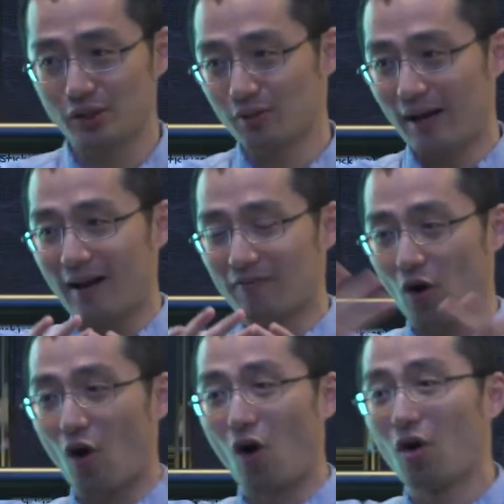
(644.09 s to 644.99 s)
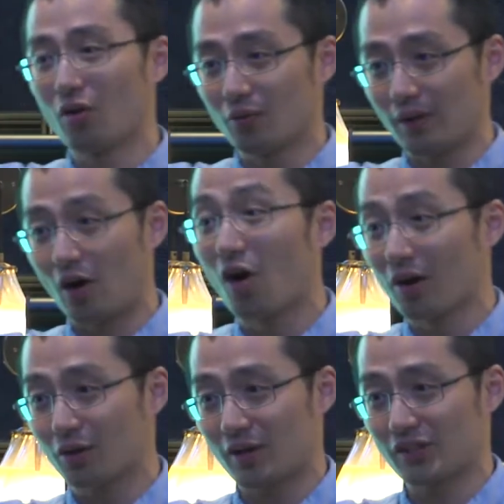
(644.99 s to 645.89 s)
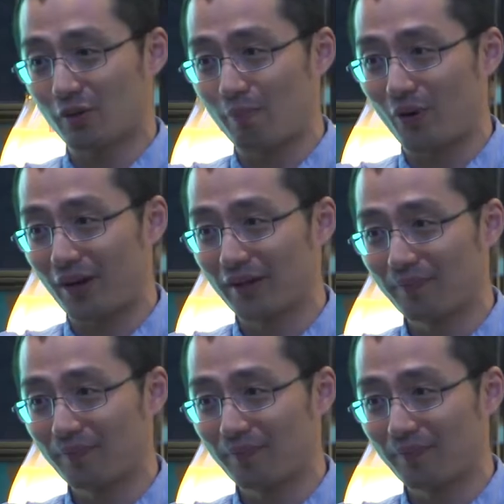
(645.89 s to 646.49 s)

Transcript: You have all across the board.